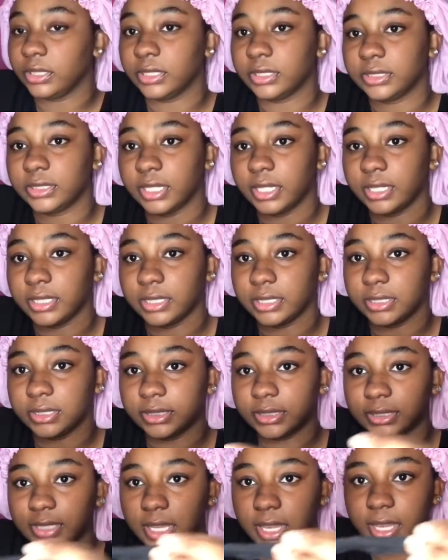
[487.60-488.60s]
take this
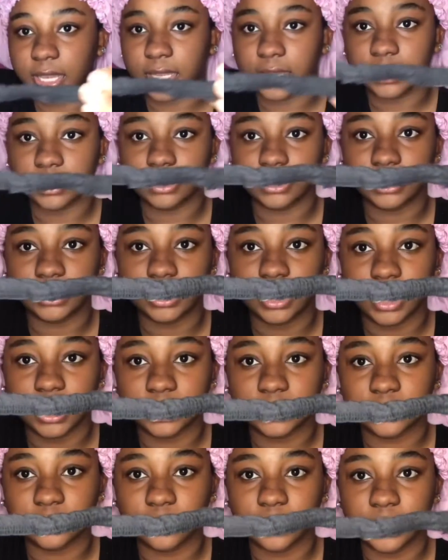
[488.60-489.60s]
side. You see how
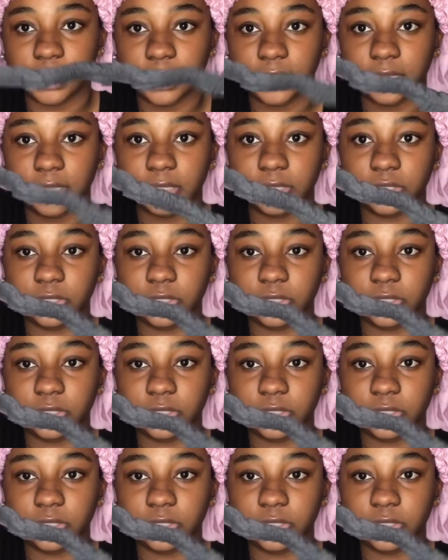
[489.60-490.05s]
straight it is?